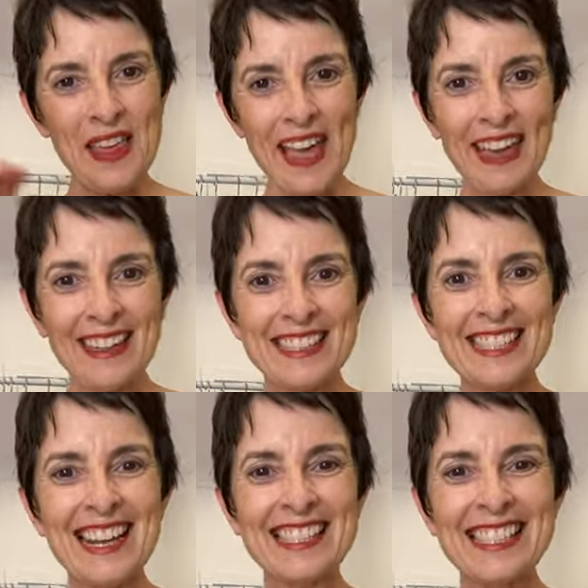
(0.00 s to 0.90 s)
there.
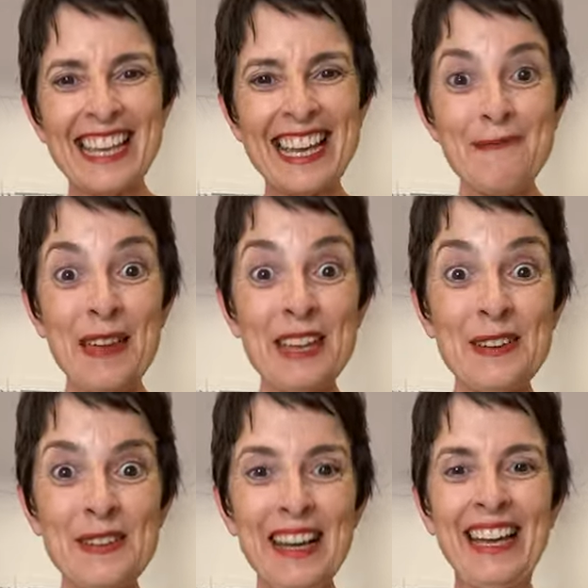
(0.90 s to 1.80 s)
It's nice to meet
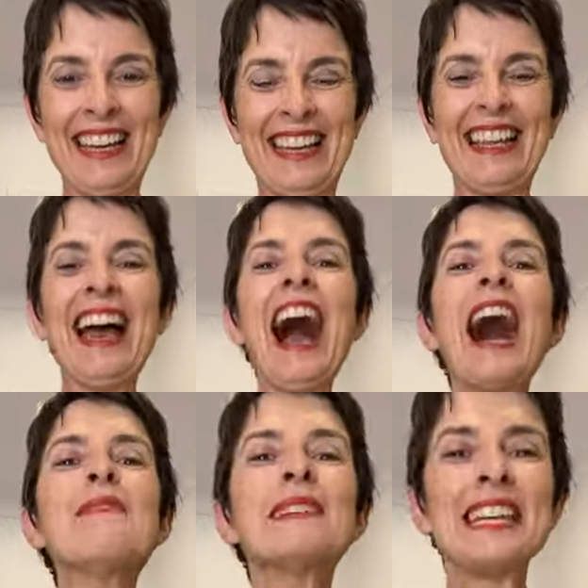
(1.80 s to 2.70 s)
you.
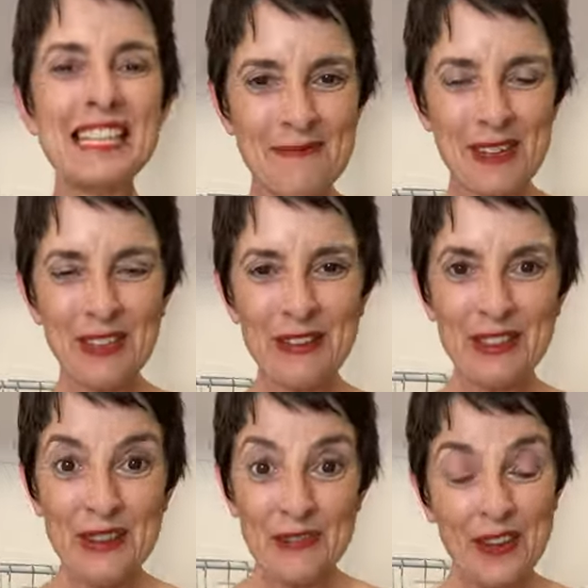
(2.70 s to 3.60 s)
I'm Anita
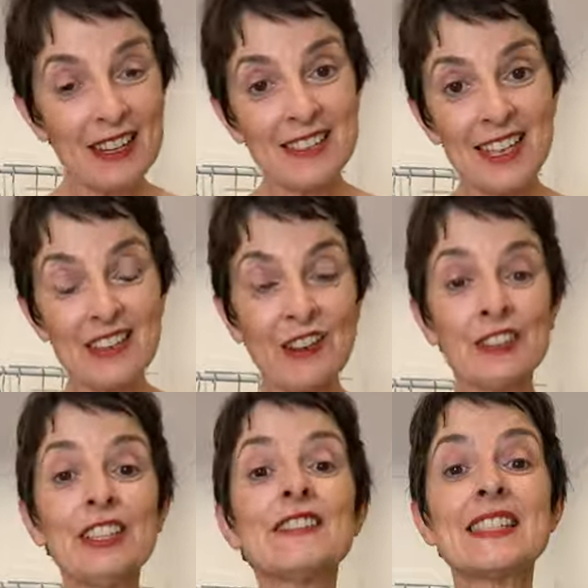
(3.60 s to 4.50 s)
McLaughlin, the founder and
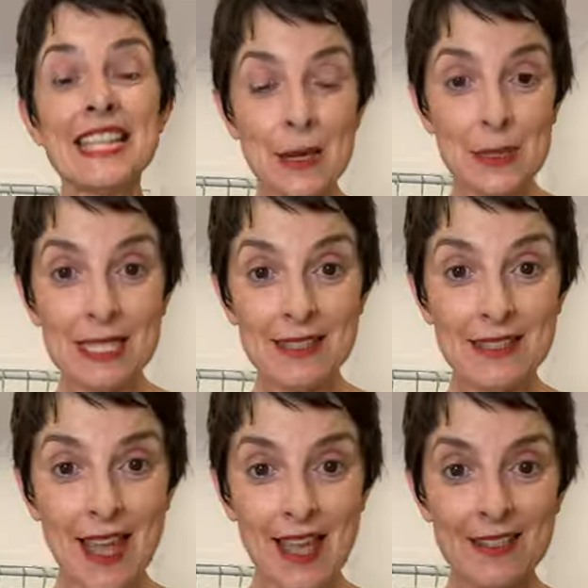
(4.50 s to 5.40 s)
owner of Sequins and
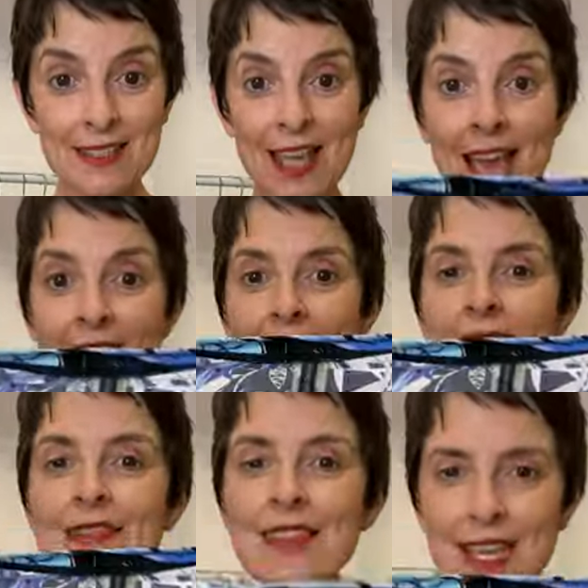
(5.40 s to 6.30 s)
Sand,
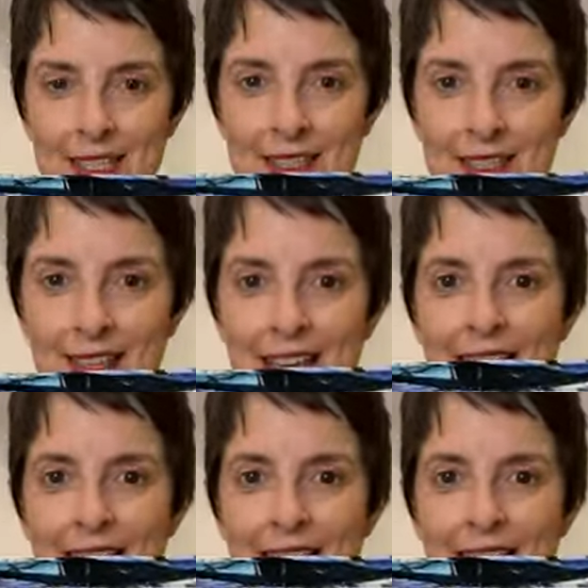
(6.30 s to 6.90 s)
and this